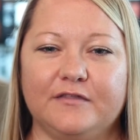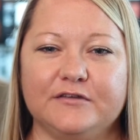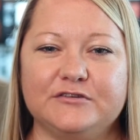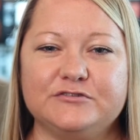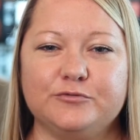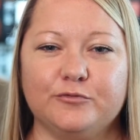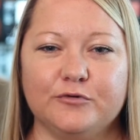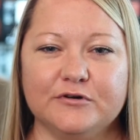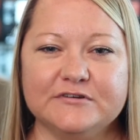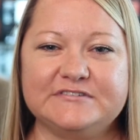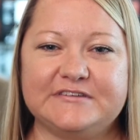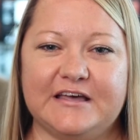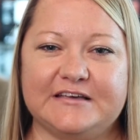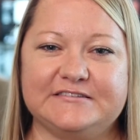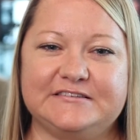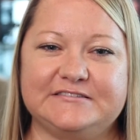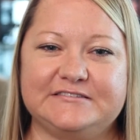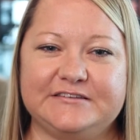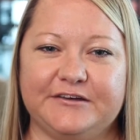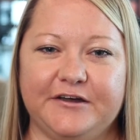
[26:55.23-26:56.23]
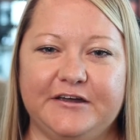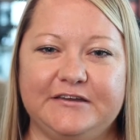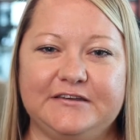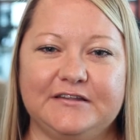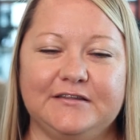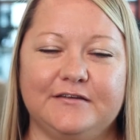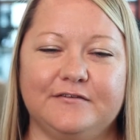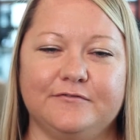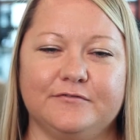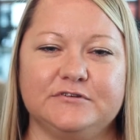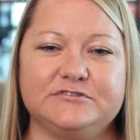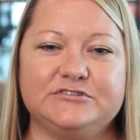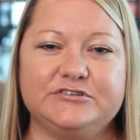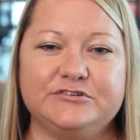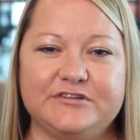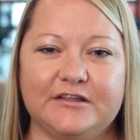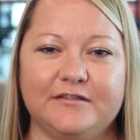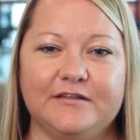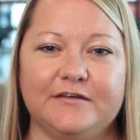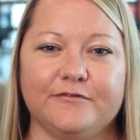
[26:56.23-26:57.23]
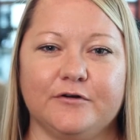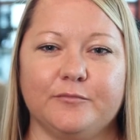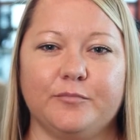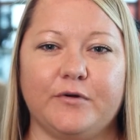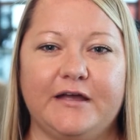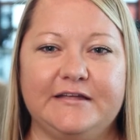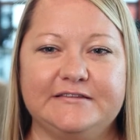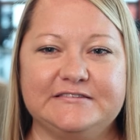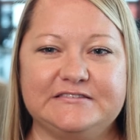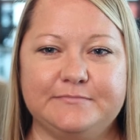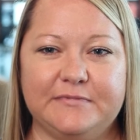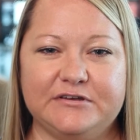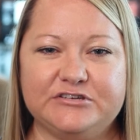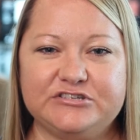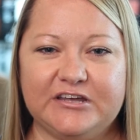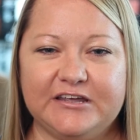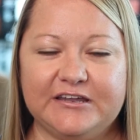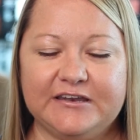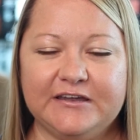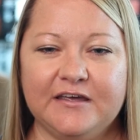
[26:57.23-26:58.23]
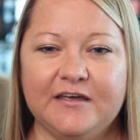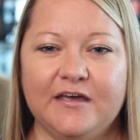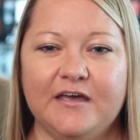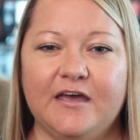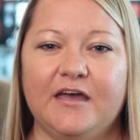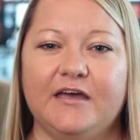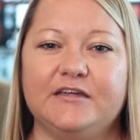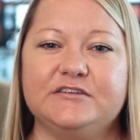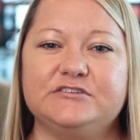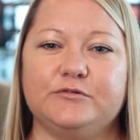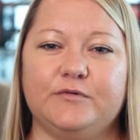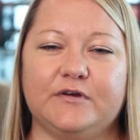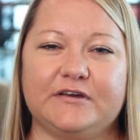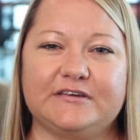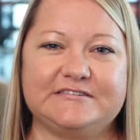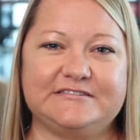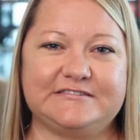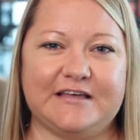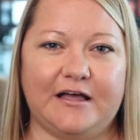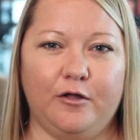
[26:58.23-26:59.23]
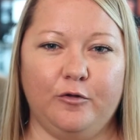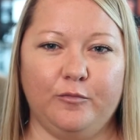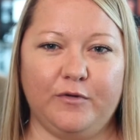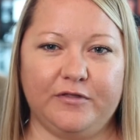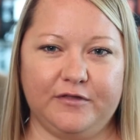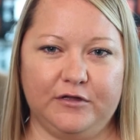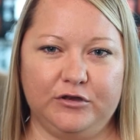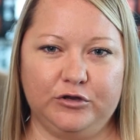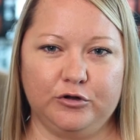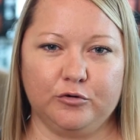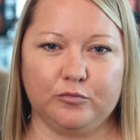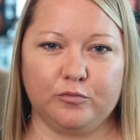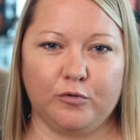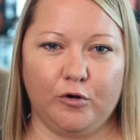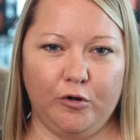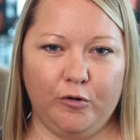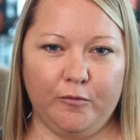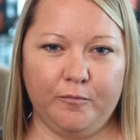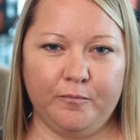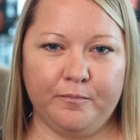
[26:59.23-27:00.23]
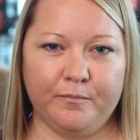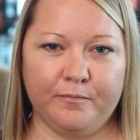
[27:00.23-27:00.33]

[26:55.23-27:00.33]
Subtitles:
the tools necessary to deliver Brighton's mission and to excel within your role.